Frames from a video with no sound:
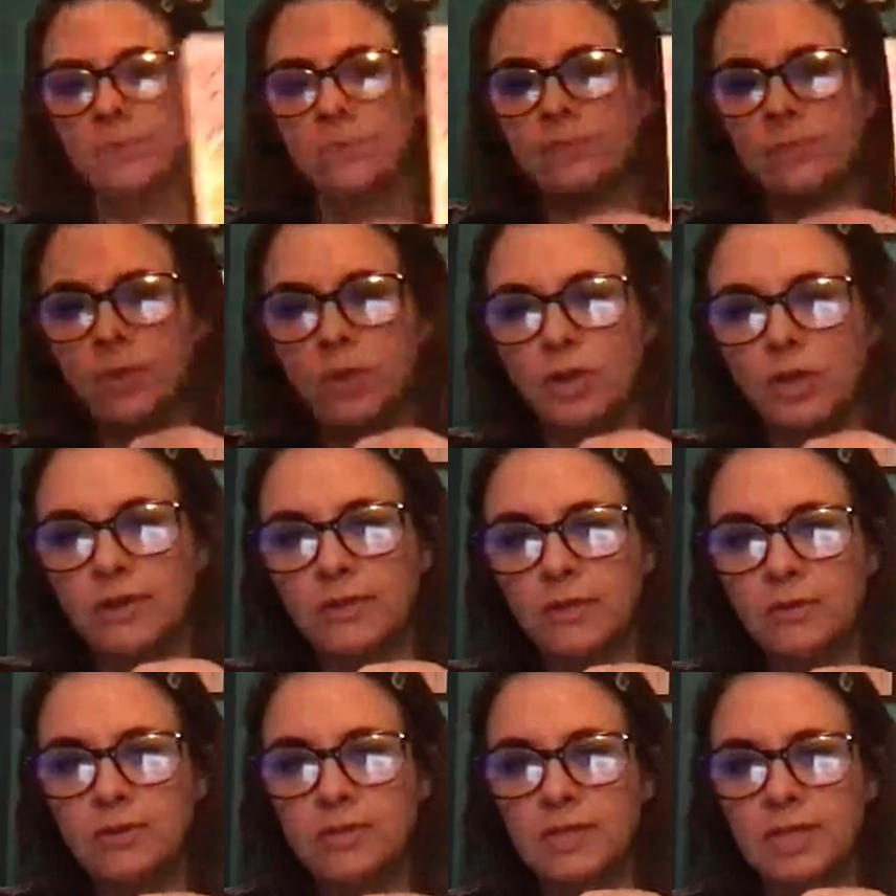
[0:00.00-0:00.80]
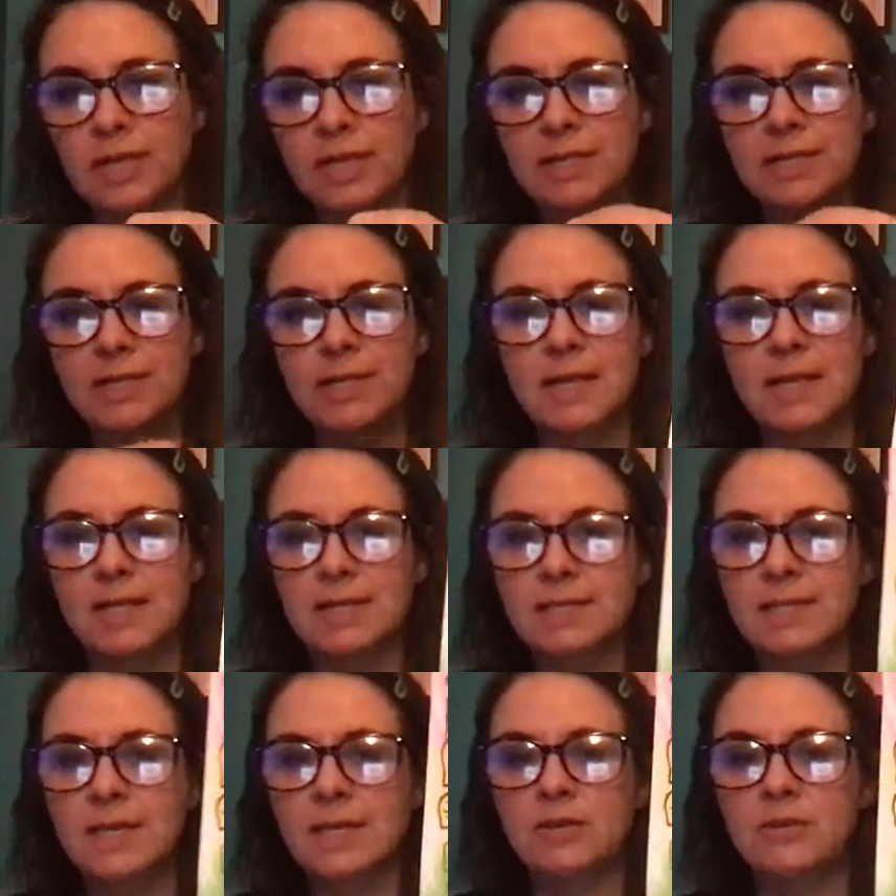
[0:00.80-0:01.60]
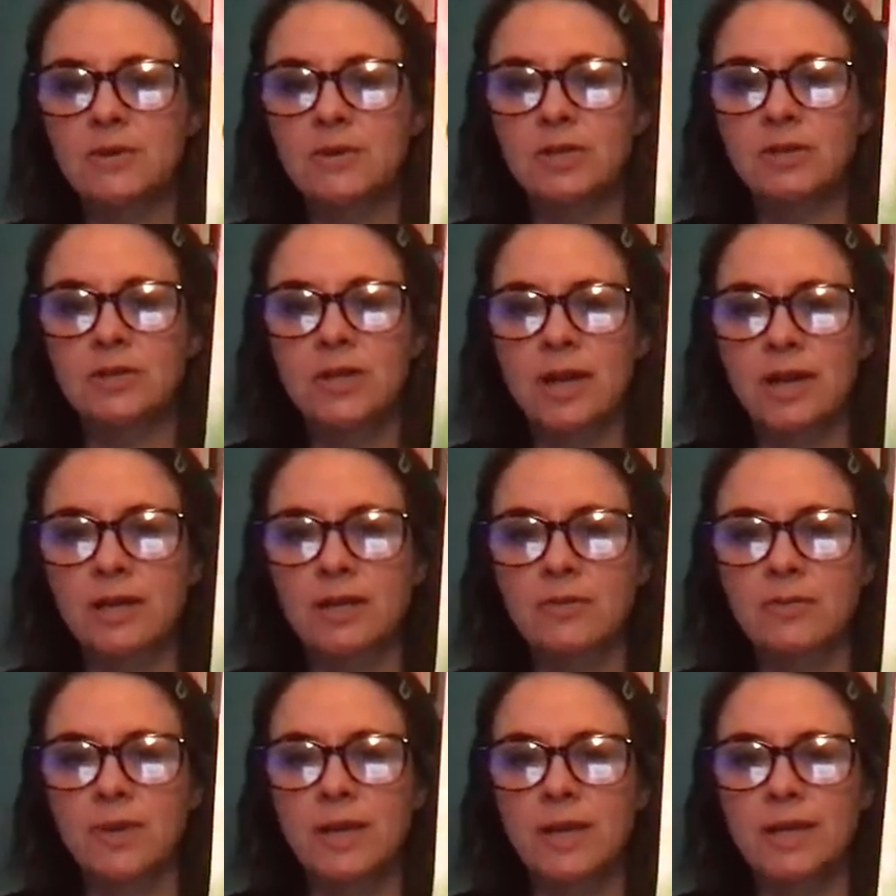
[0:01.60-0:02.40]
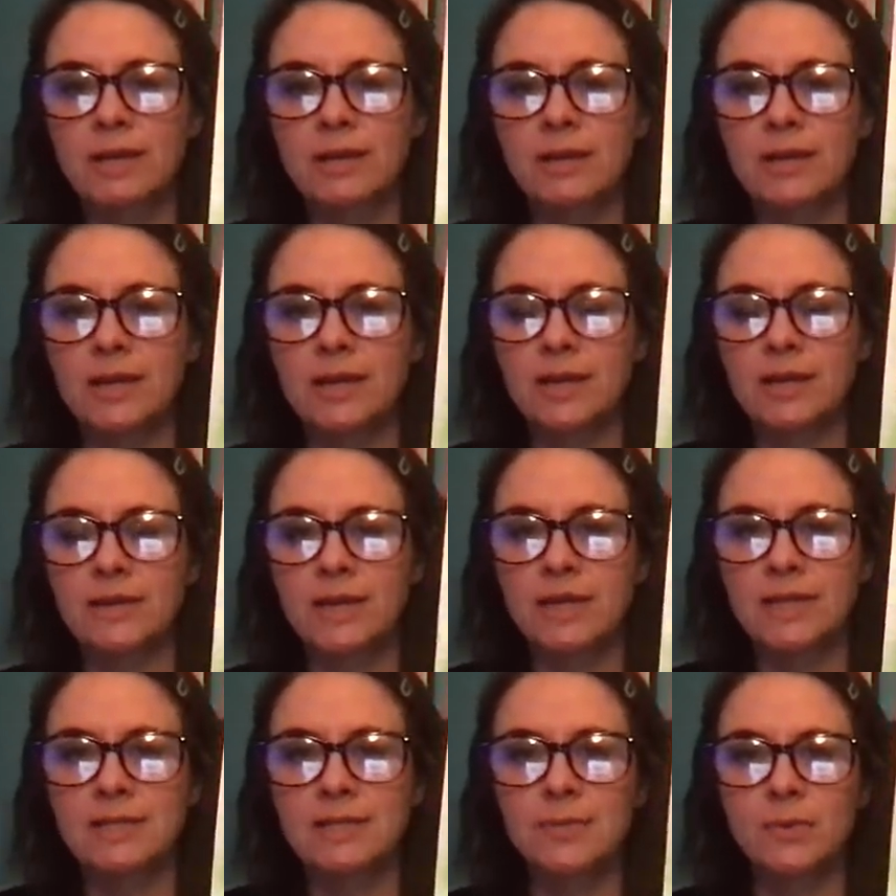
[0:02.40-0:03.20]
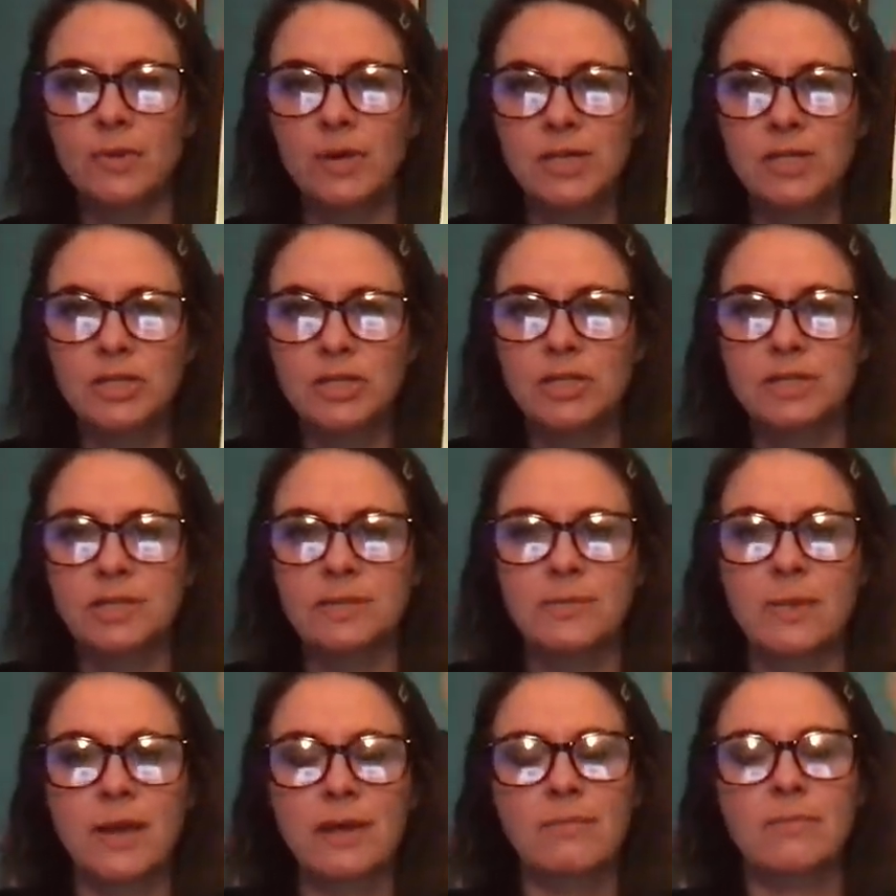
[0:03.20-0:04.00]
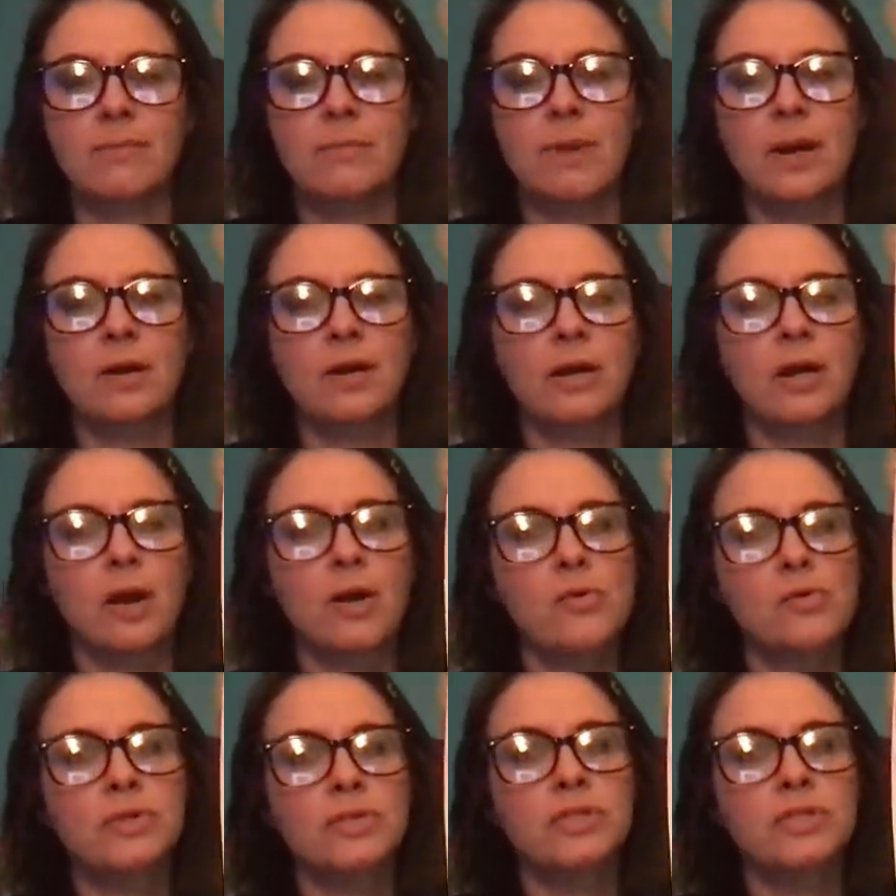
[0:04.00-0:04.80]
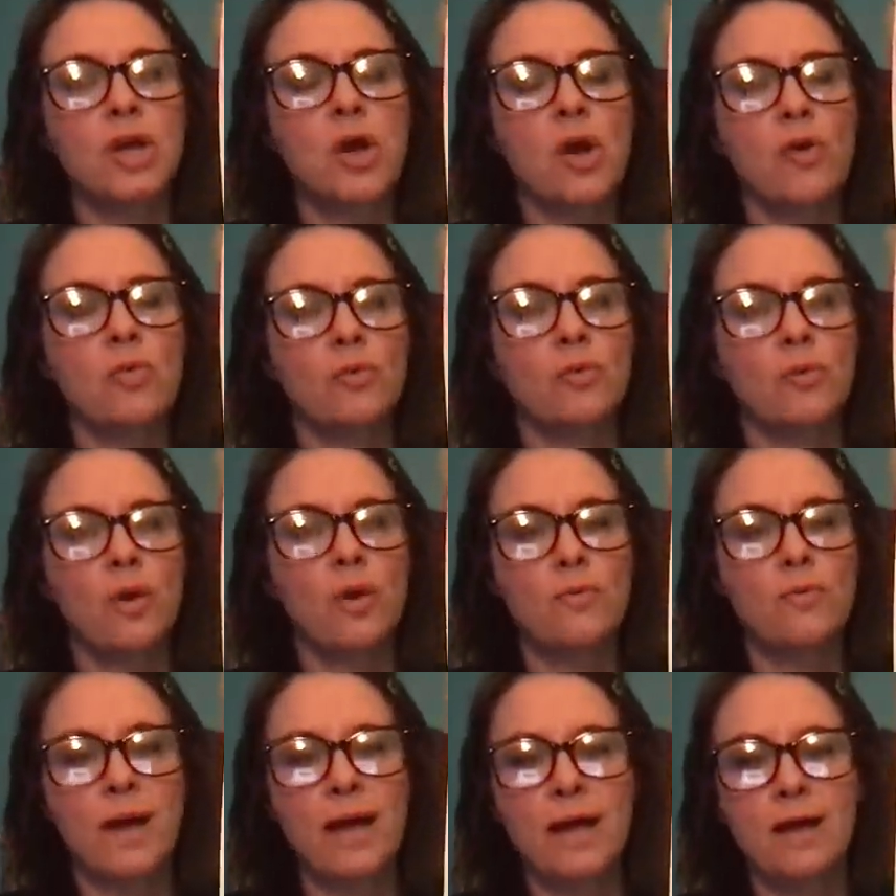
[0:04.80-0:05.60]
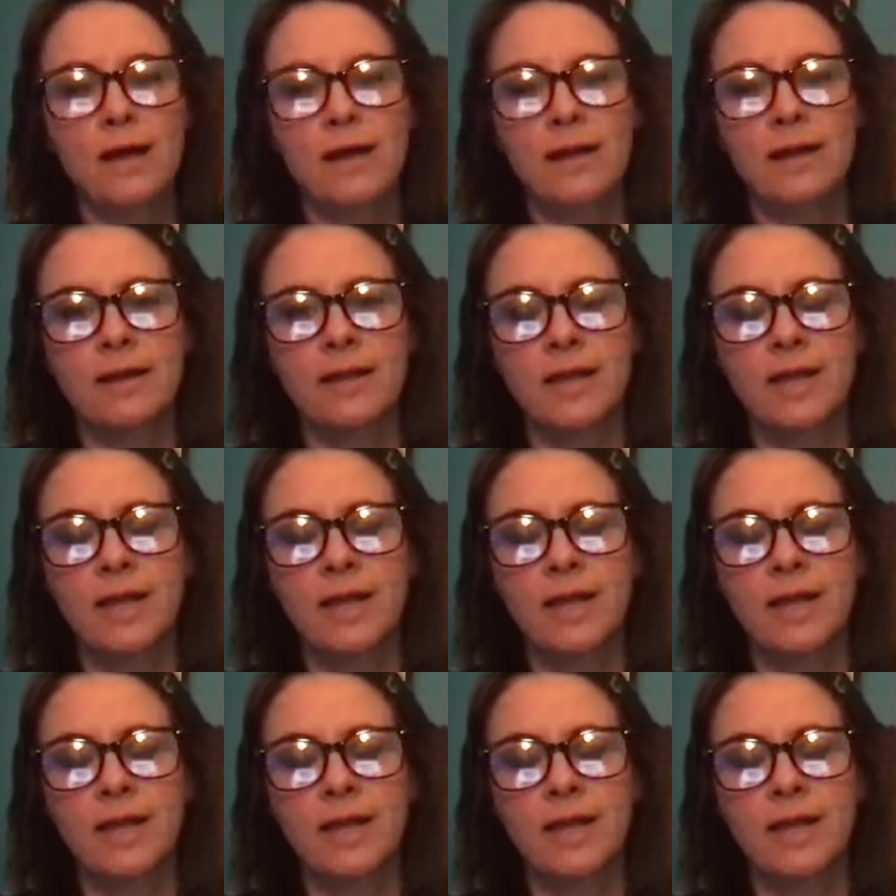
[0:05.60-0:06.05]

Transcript: Look at those links that I sent you on your document and the inspirations by Marcos Roma.